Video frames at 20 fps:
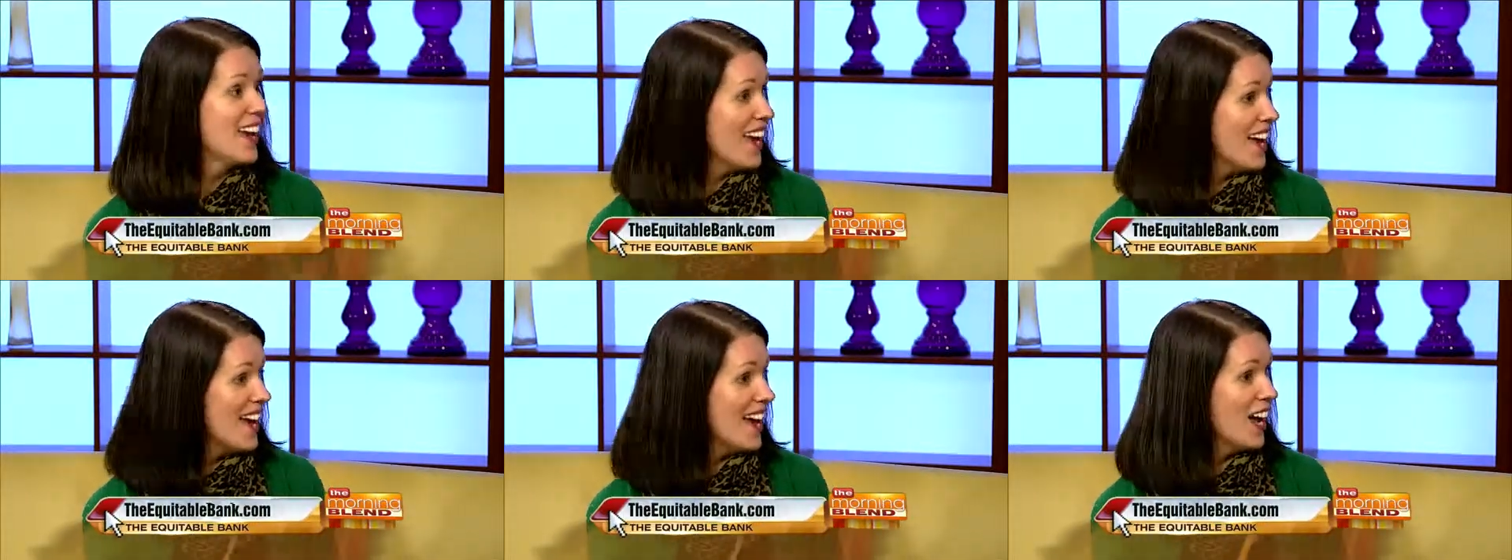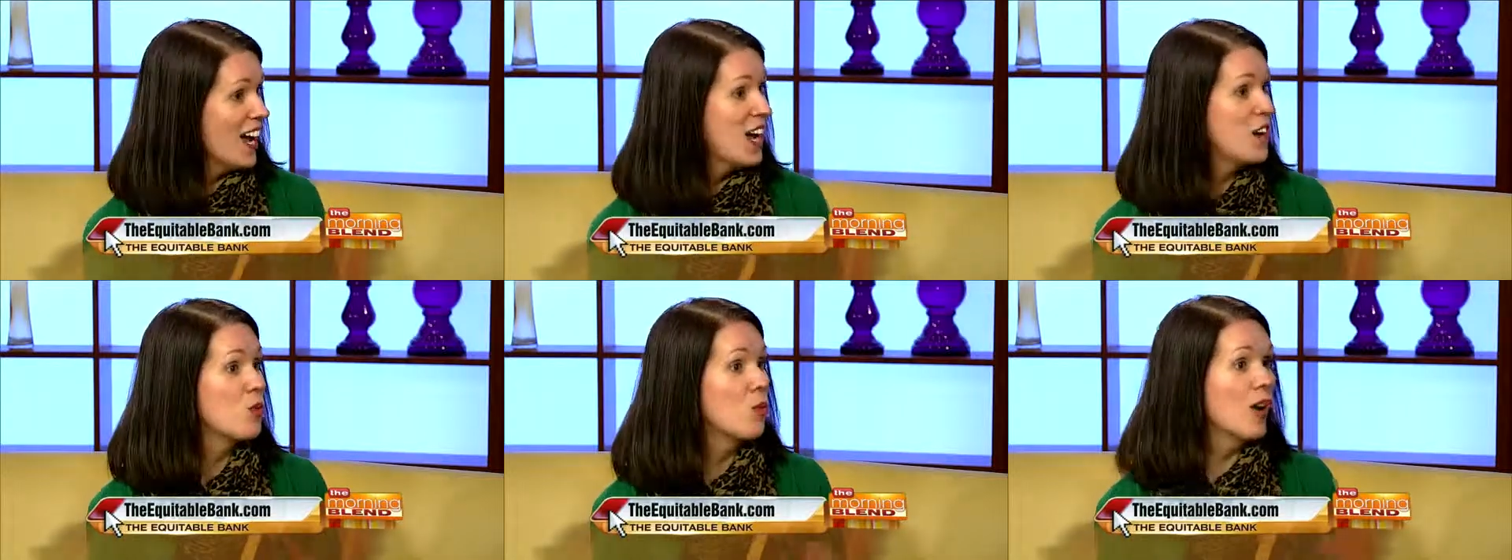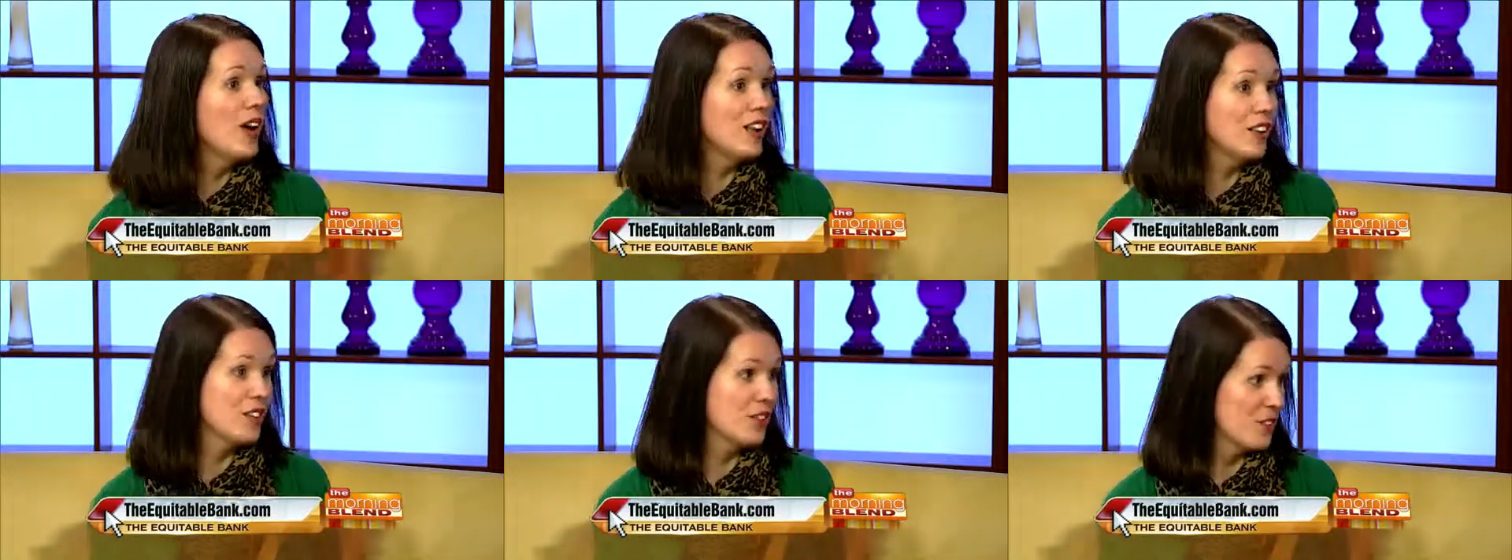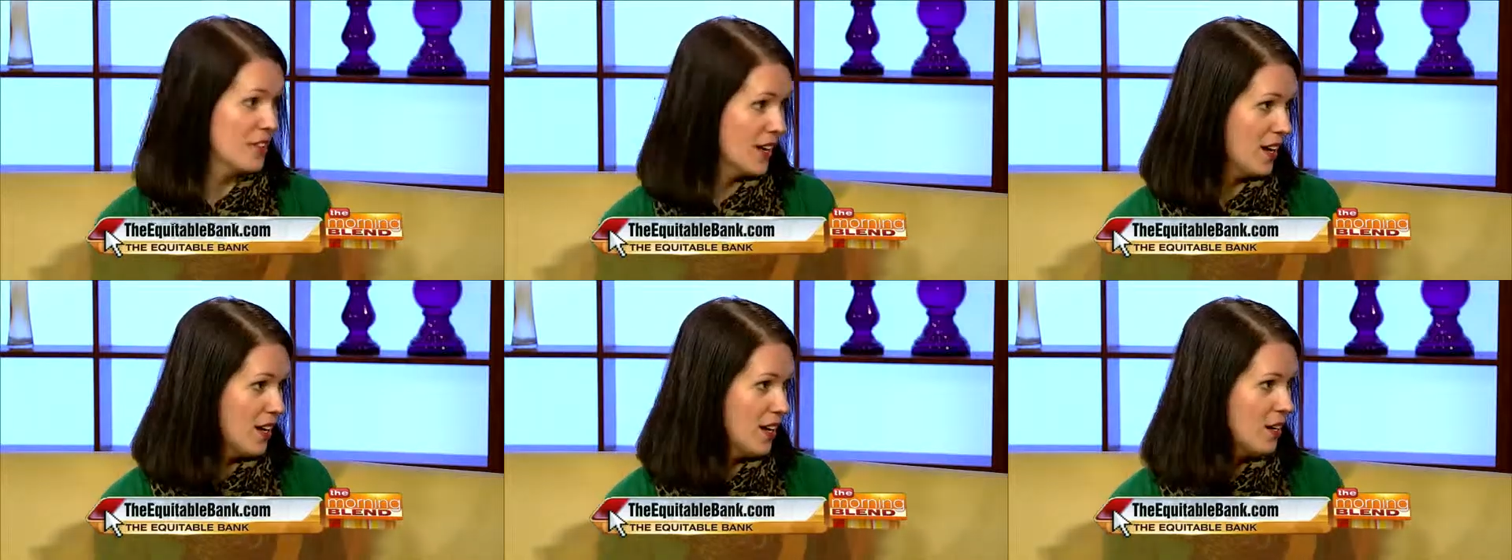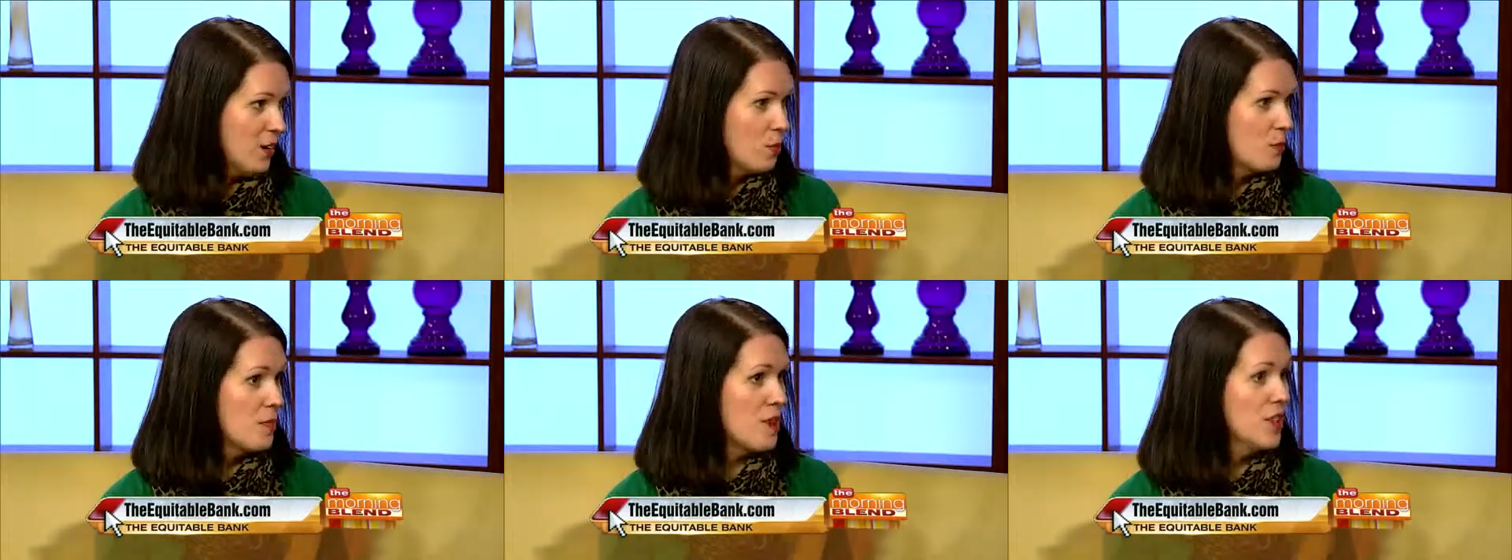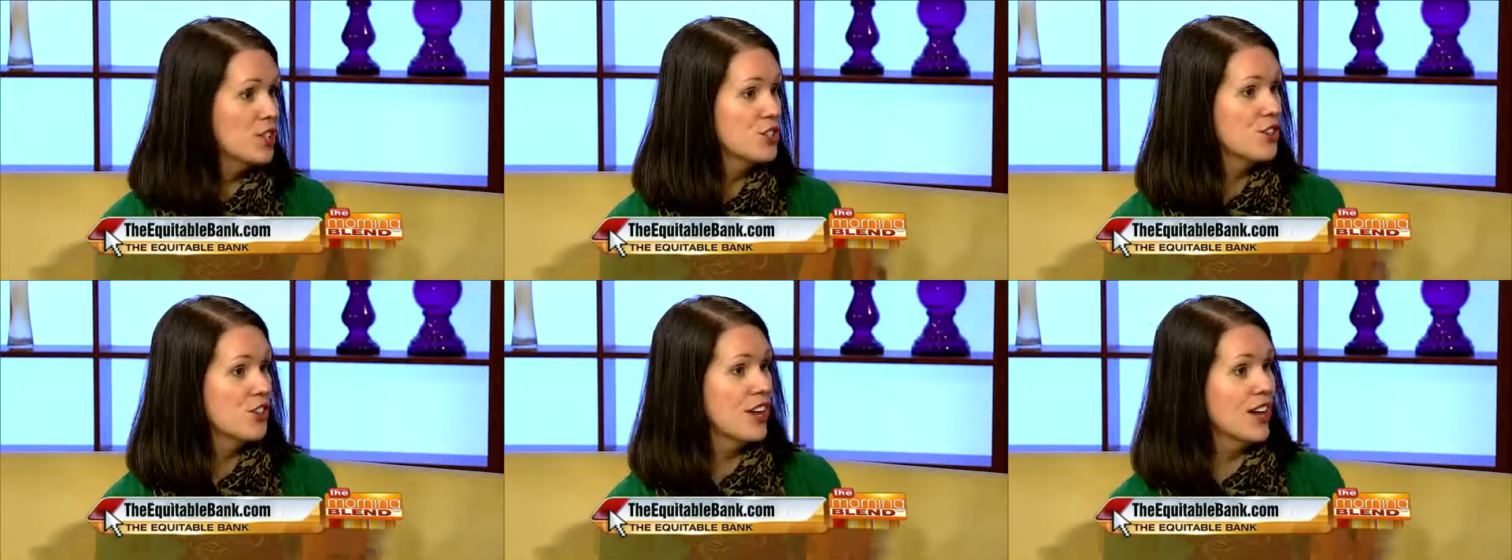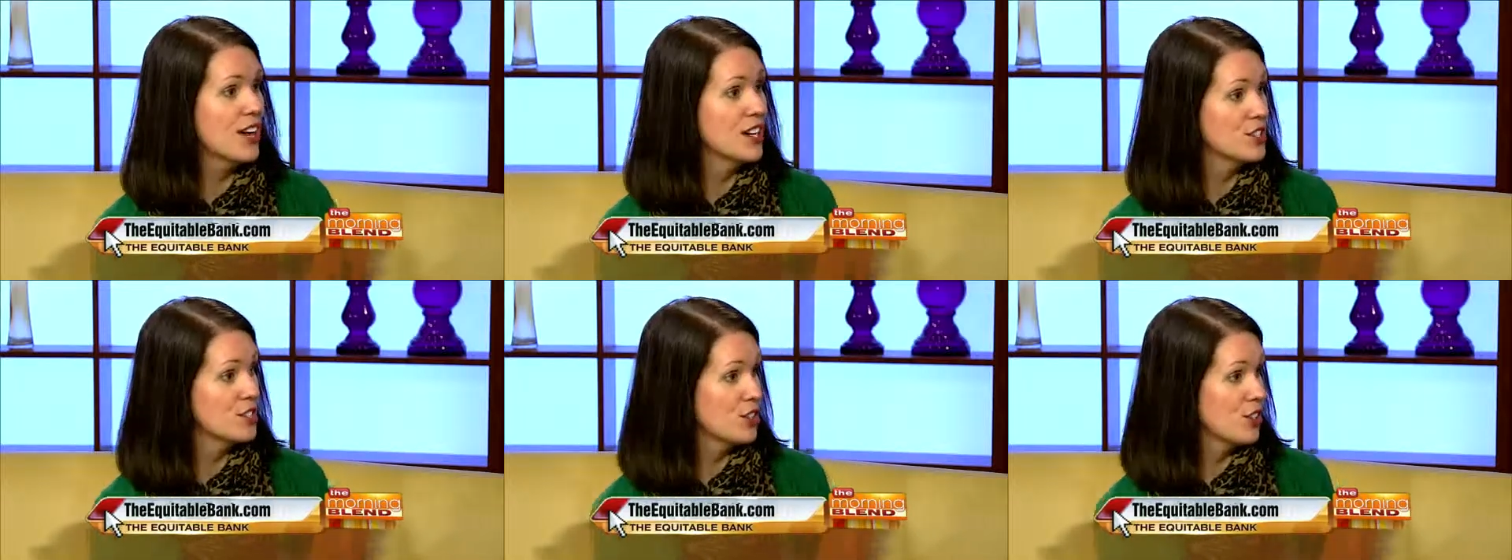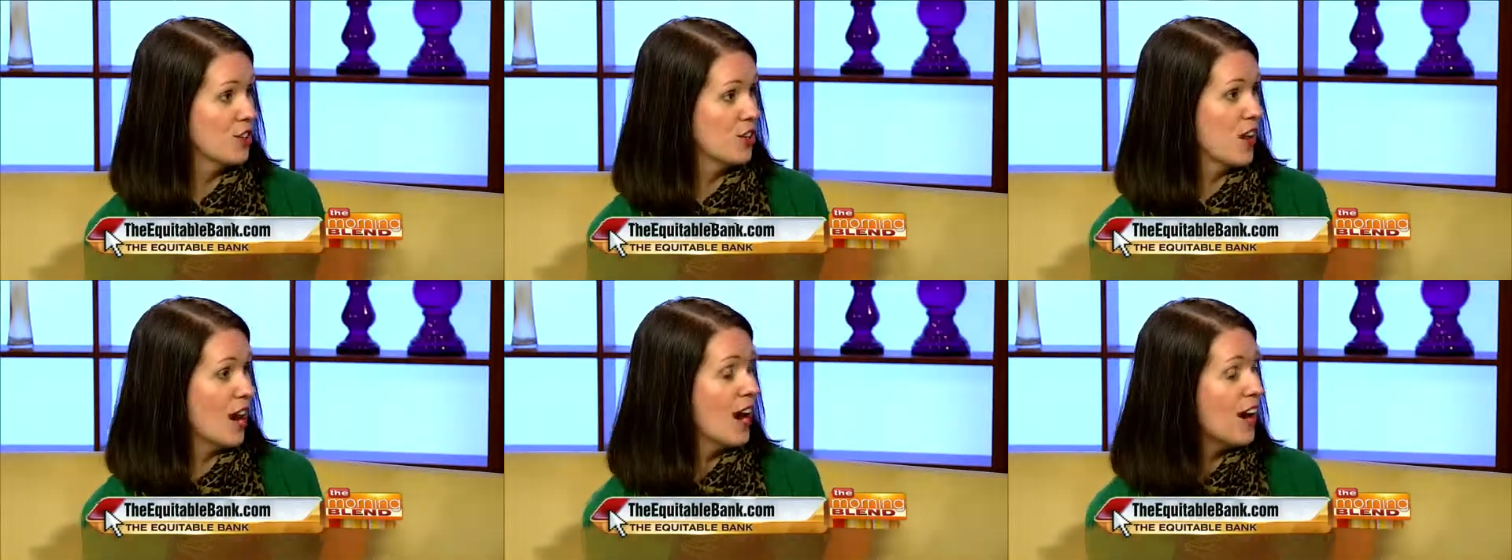Yeah, and while you're there, make sure to enter